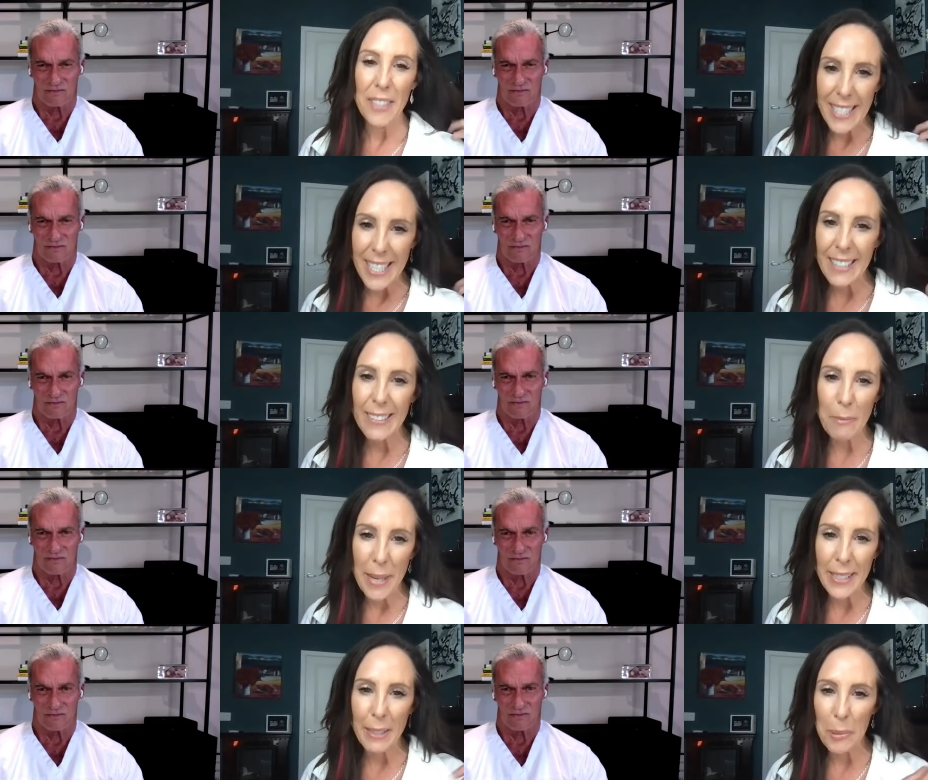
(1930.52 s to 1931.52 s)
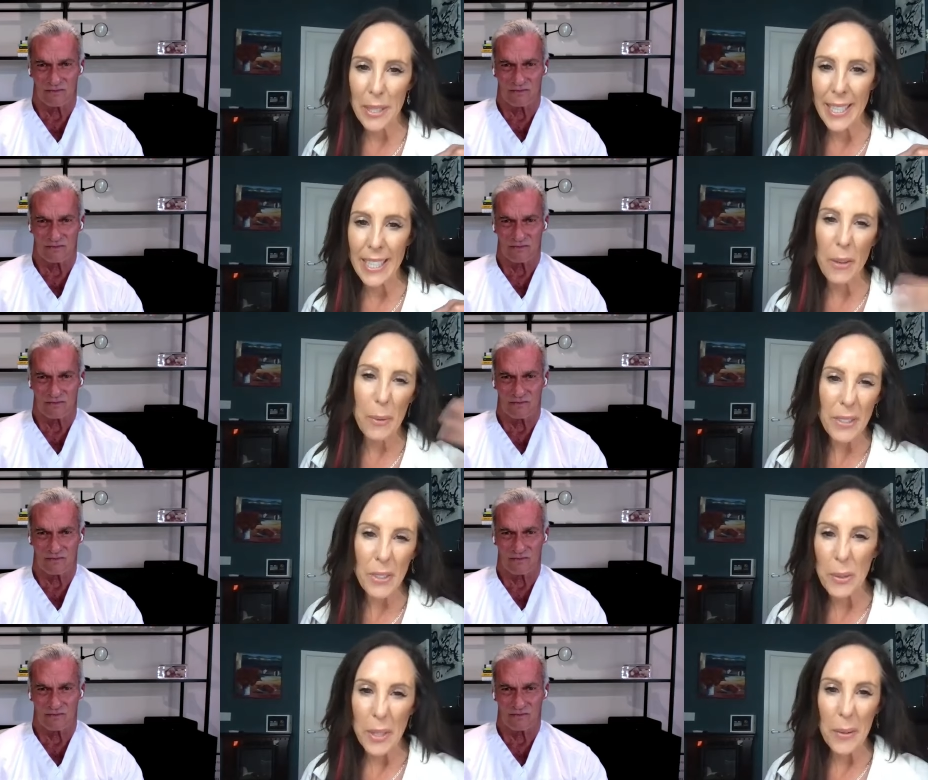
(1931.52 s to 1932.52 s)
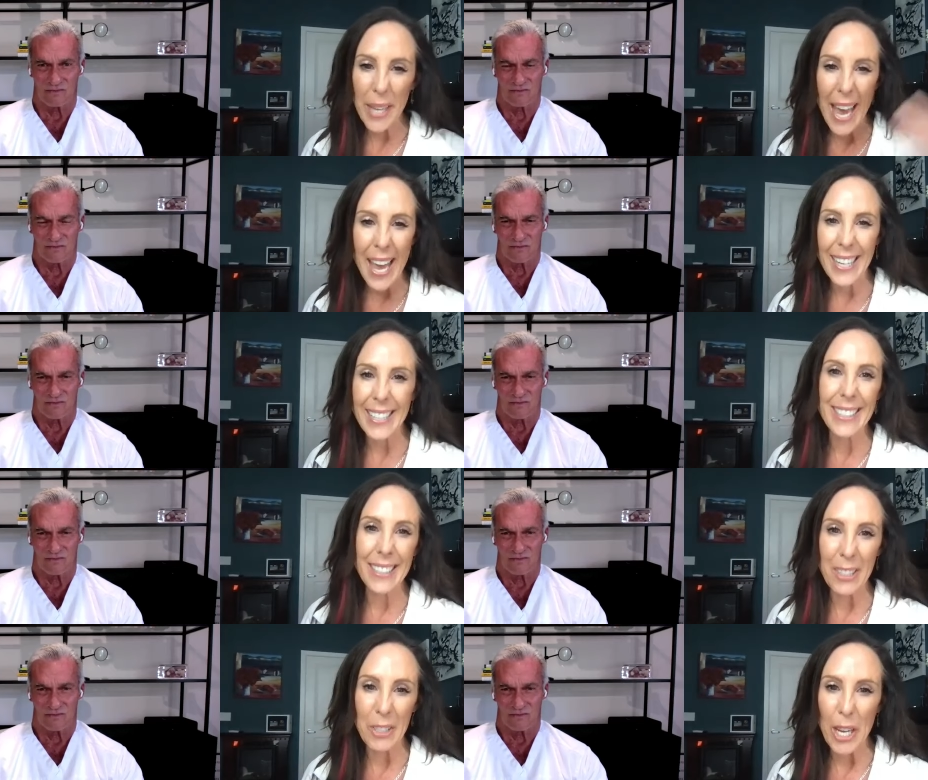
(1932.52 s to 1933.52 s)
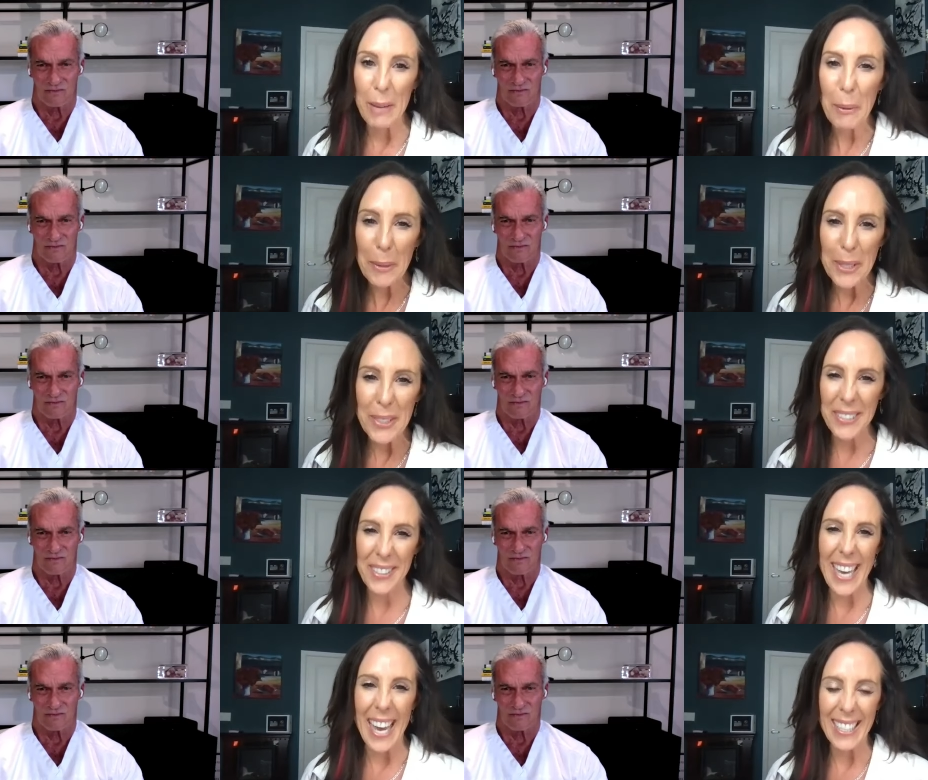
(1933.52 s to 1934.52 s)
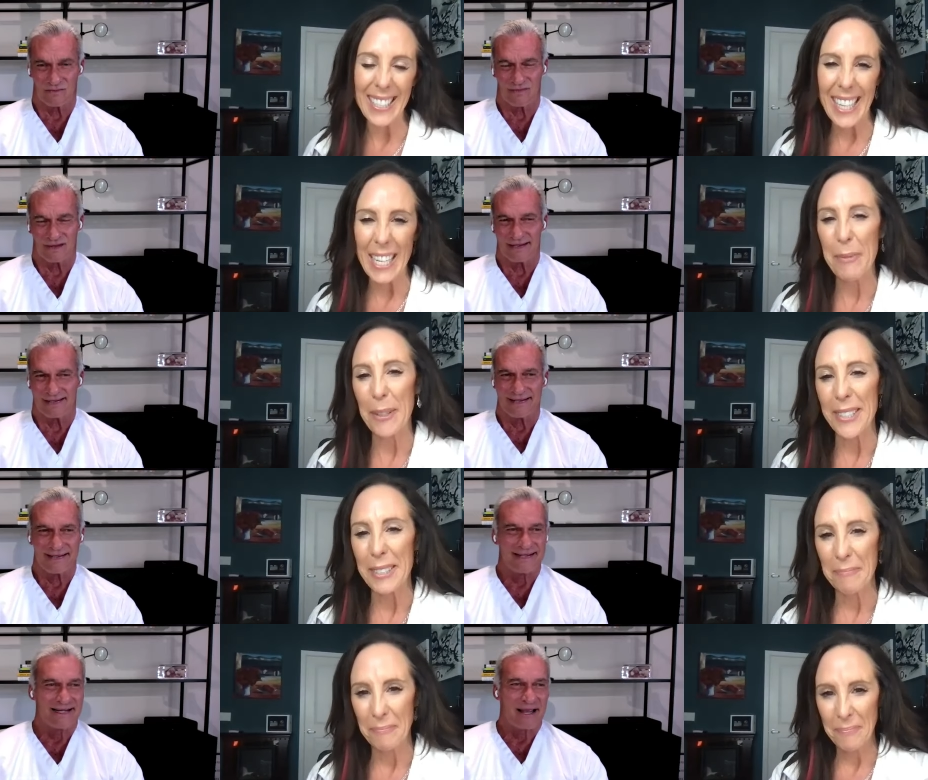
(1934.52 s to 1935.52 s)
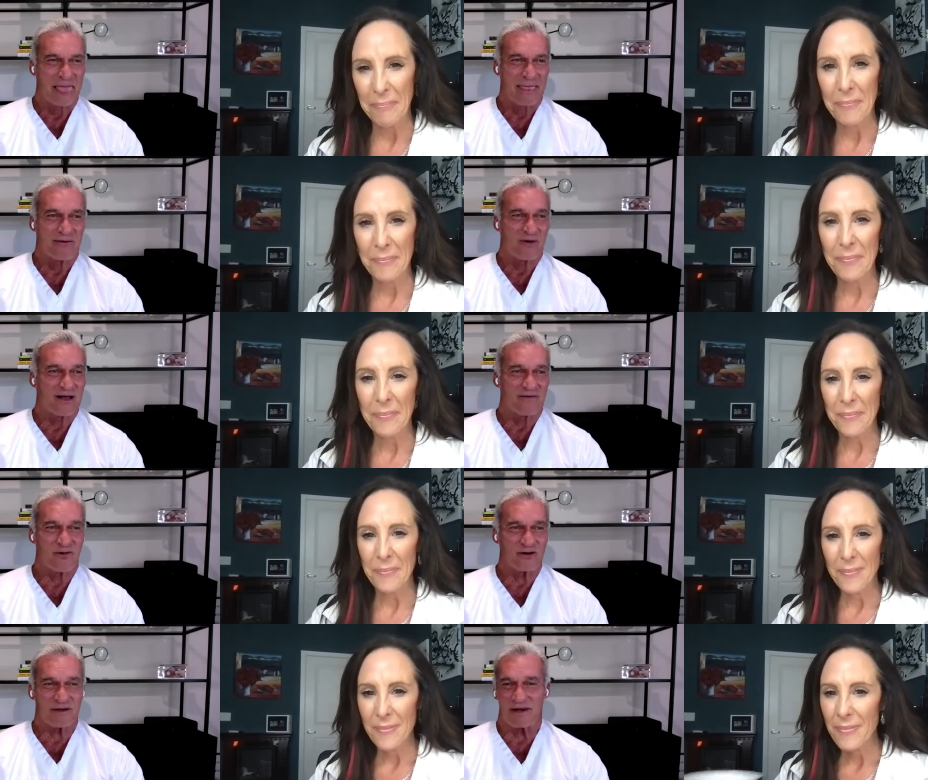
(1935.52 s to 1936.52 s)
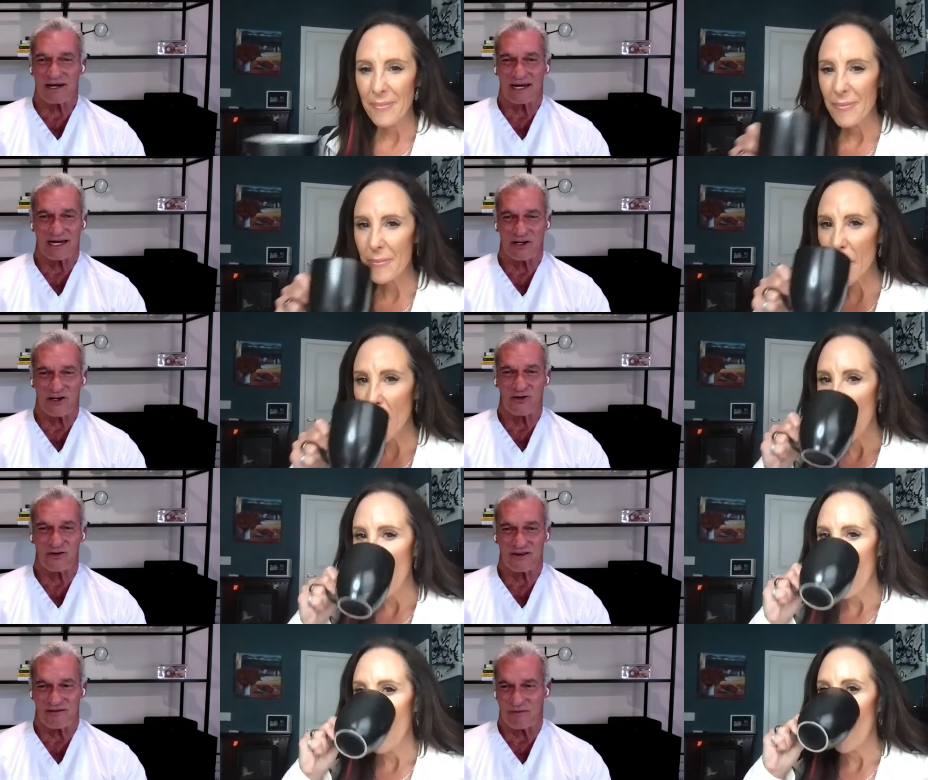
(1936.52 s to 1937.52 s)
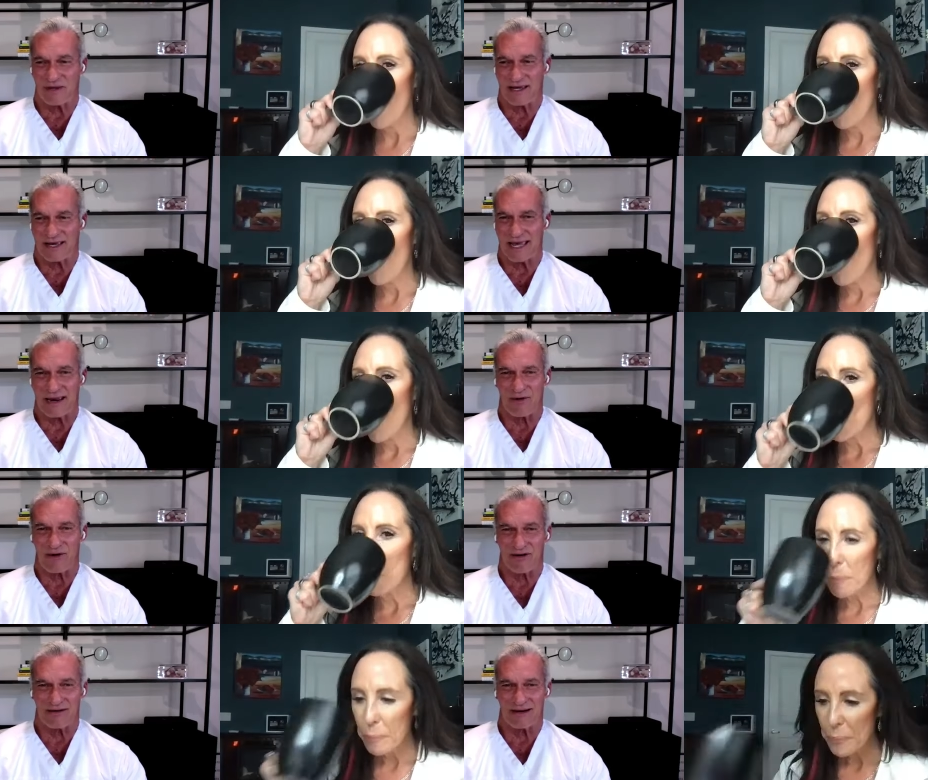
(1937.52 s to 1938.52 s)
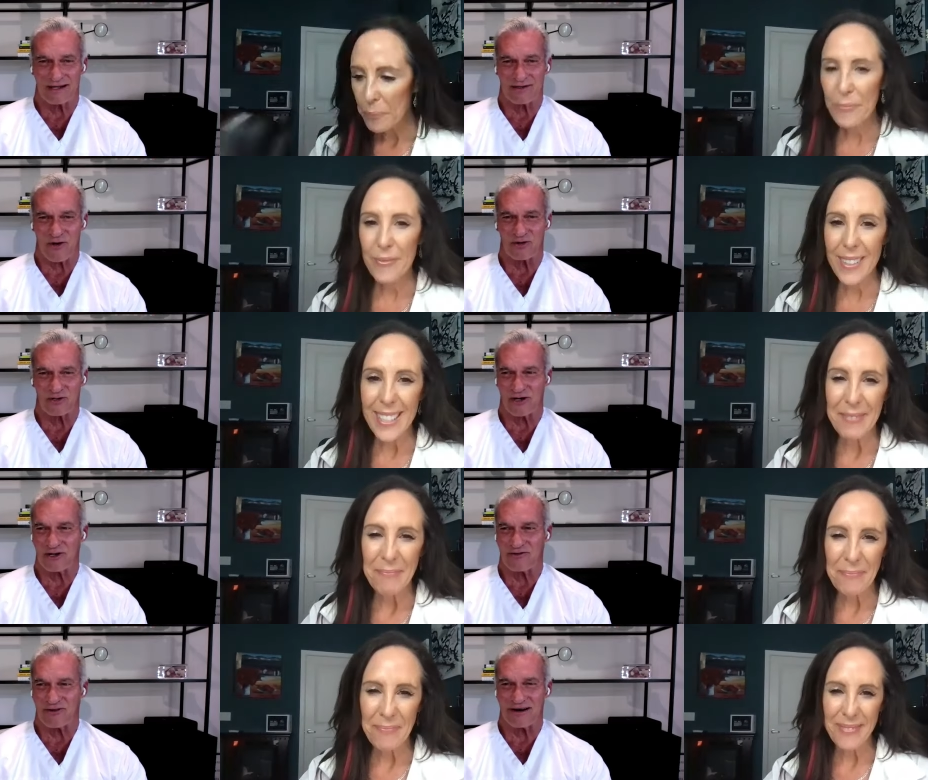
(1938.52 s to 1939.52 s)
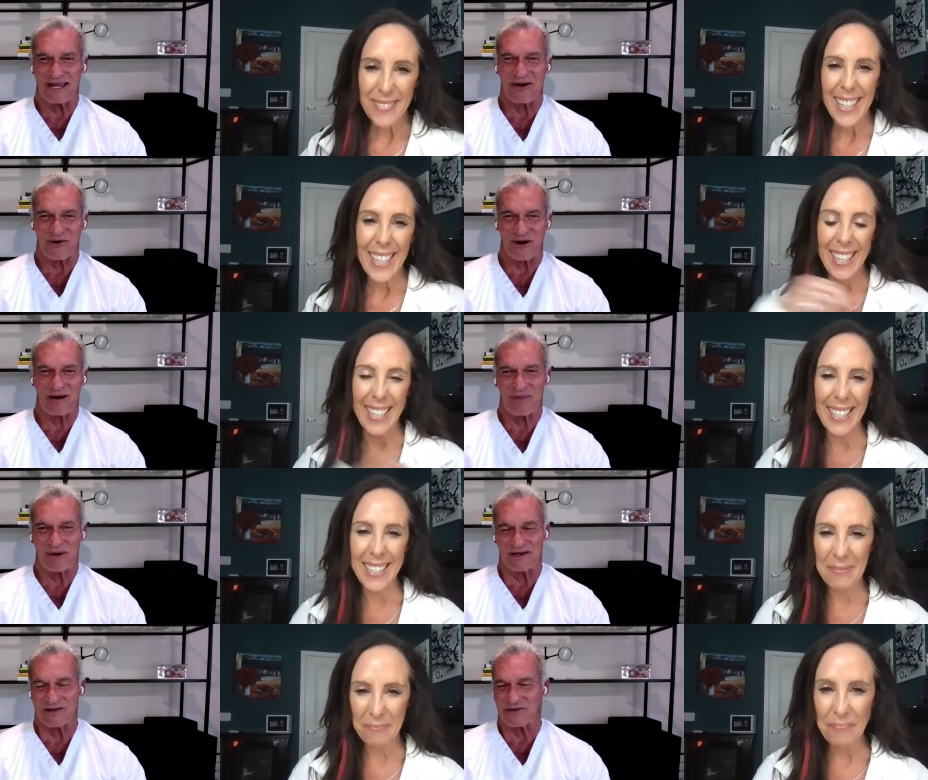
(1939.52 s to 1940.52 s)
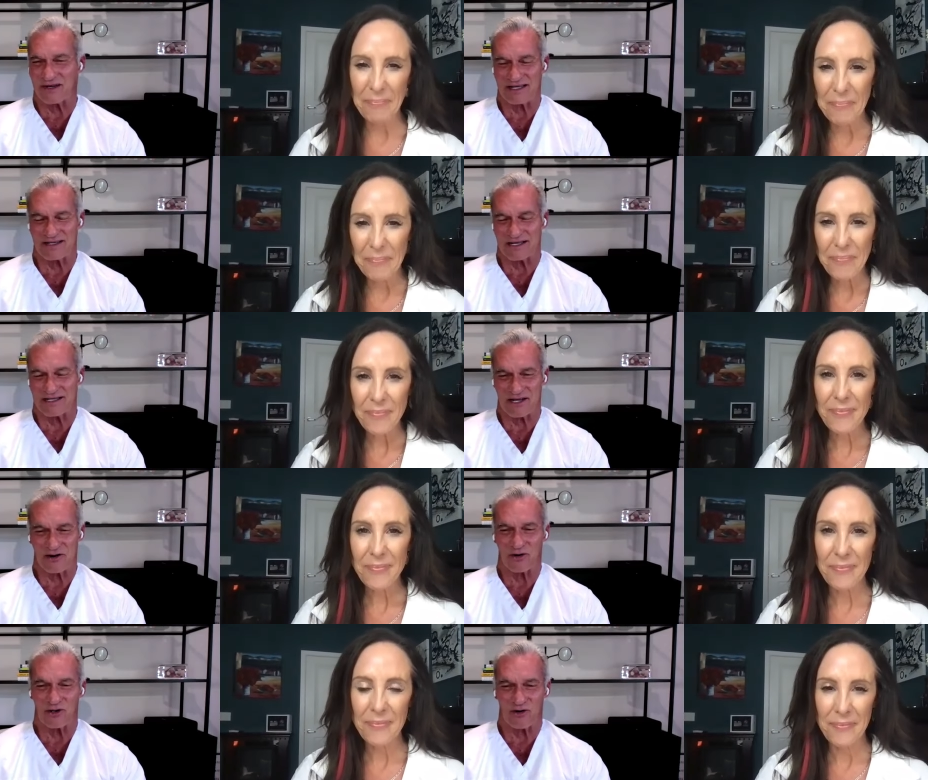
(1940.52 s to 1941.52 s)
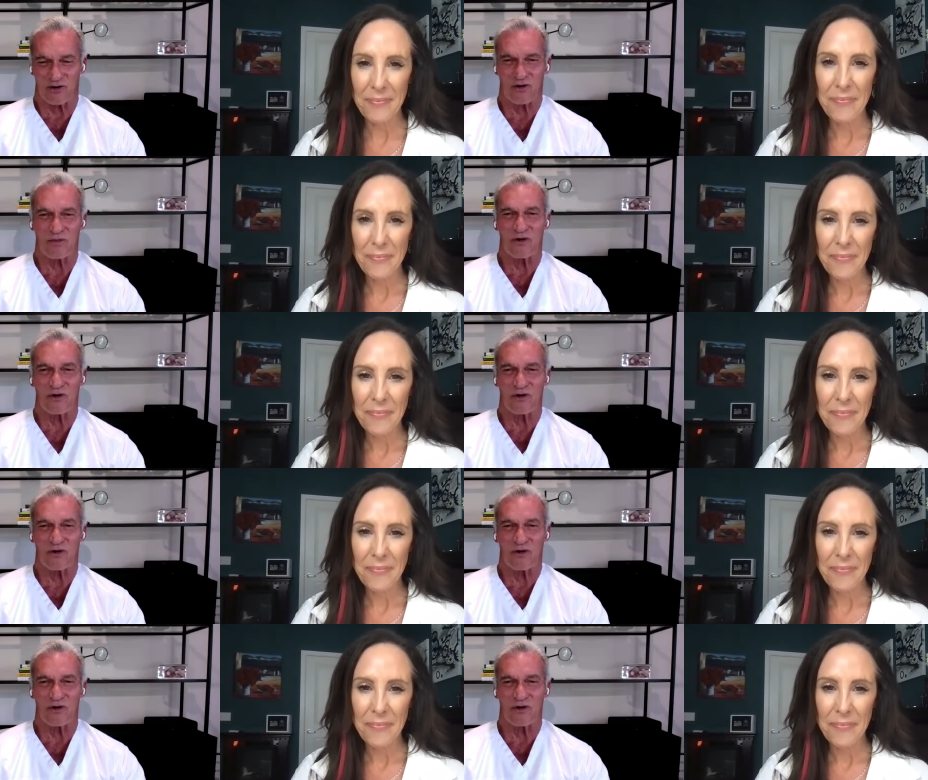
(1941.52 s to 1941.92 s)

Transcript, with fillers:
Speaker 1: fatigue is a main complaint otherwise doing okay in decent shape what would you do with that kind of person
Speaker 2: well, of course, I'm going to get accused of being a hammer that's always going to look for a nail, right? Because I said earlier,